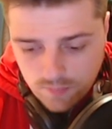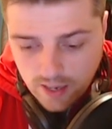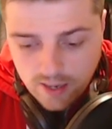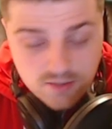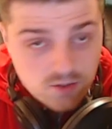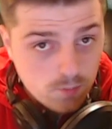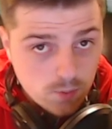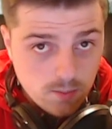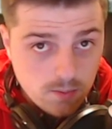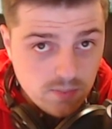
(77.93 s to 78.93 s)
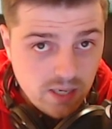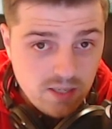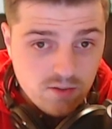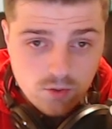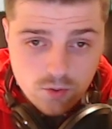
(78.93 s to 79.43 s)
Has no problem
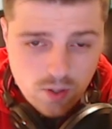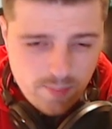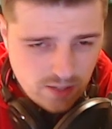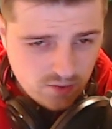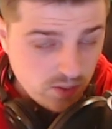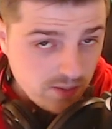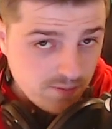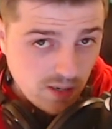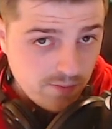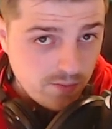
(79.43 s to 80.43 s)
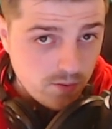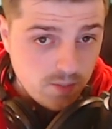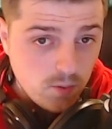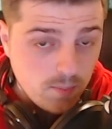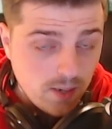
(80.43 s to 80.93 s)
getting to about 25-30
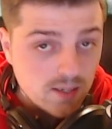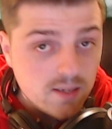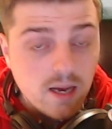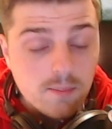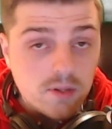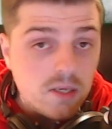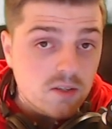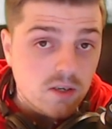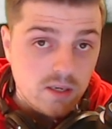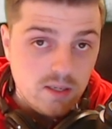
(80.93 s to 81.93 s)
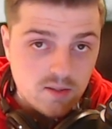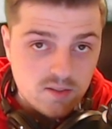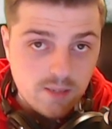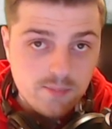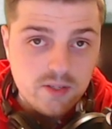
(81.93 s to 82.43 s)
mil market cap on these kind of
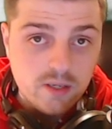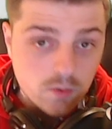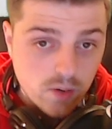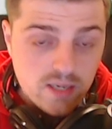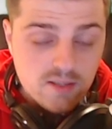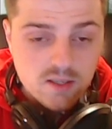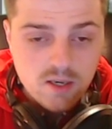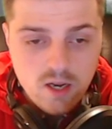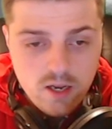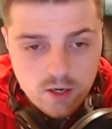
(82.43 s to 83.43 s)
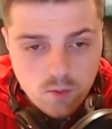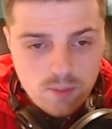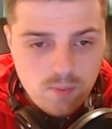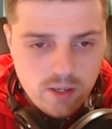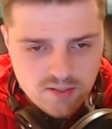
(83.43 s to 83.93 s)
intercepts and grades. You know,
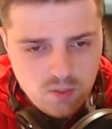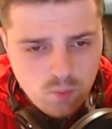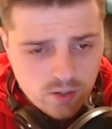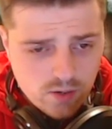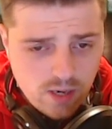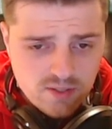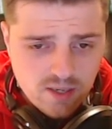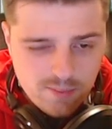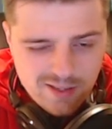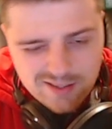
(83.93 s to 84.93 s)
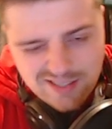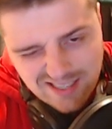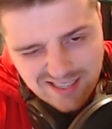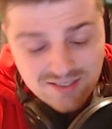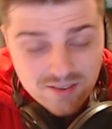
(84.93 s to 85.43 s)
one might see 1 gram a ton and be like,
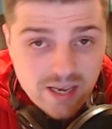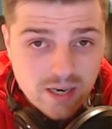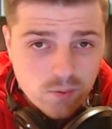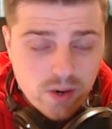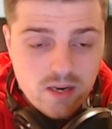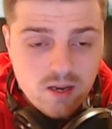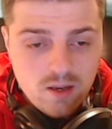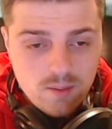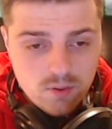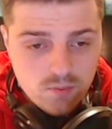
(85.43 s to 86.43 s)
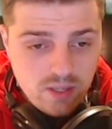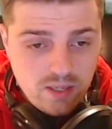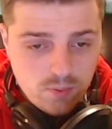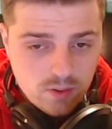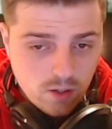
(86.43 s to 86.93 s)
yeah, it's not that great. But really,
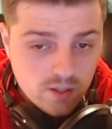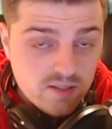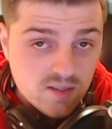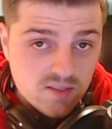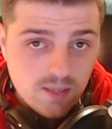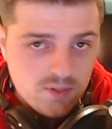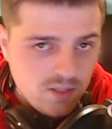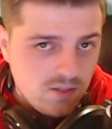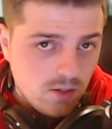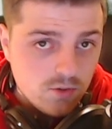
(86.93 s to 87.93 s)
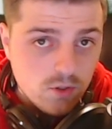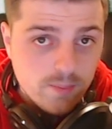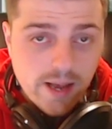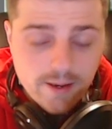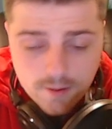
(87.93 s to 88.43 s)
with long intercepts, it's not too bad.